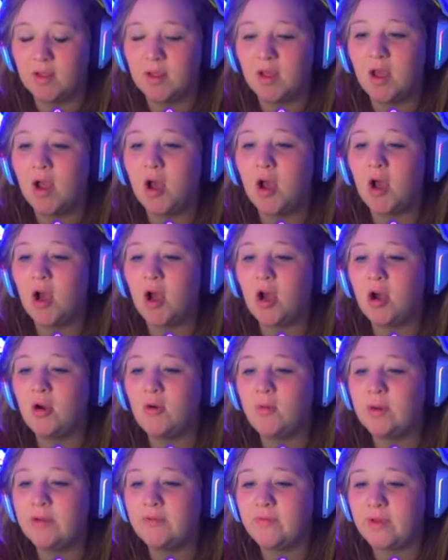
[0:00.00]
Oh,
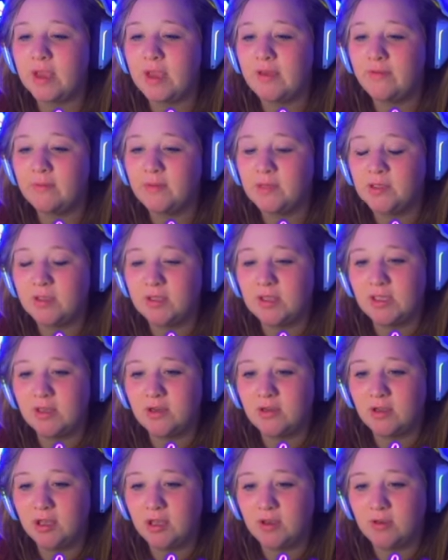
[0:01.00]
what if we have to do the
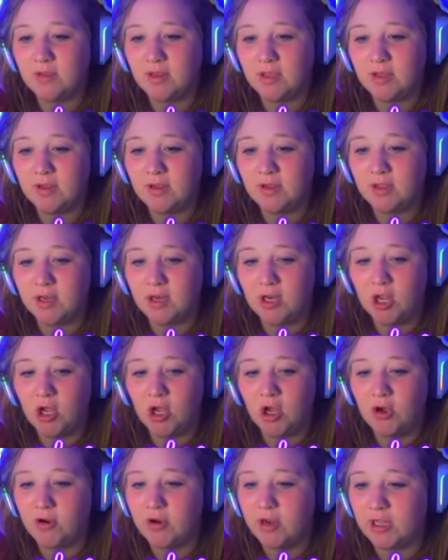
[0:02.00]
little cute thing on the-
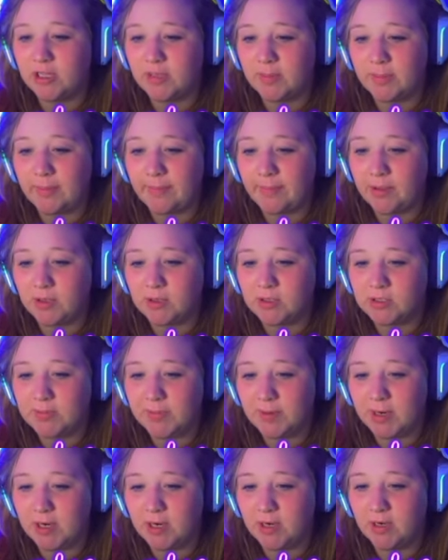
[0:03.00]
No, not the proposed
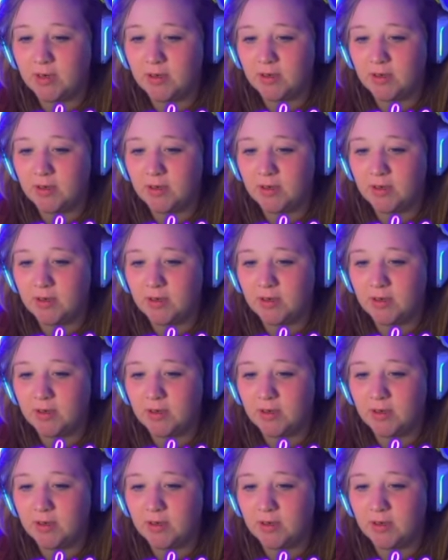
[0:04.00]
part.